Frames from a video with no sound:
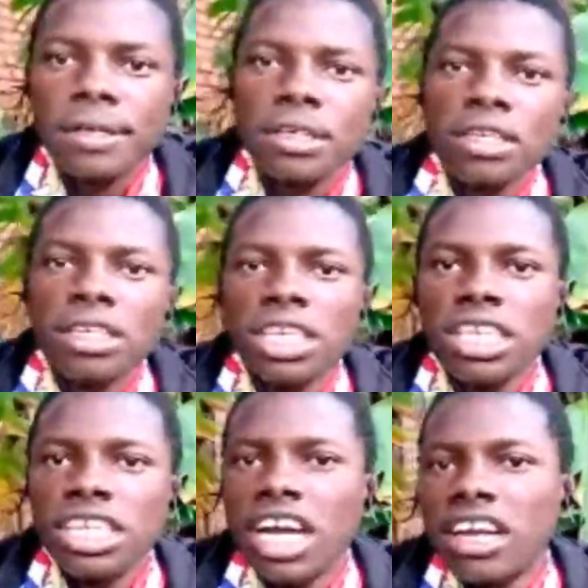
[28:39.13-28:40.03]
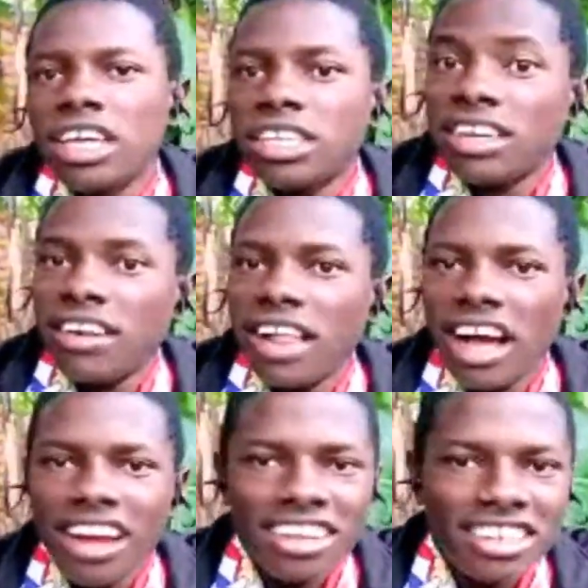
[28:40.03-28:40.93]
in this journey it's really
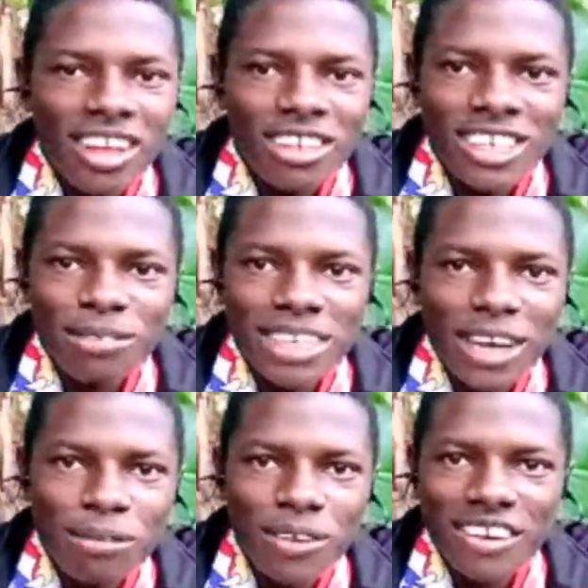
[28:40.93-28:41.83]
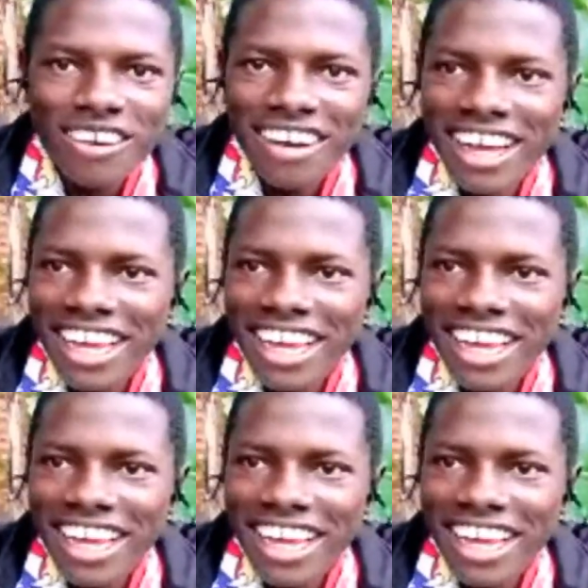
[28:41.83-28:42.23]
hard sometimes, you know.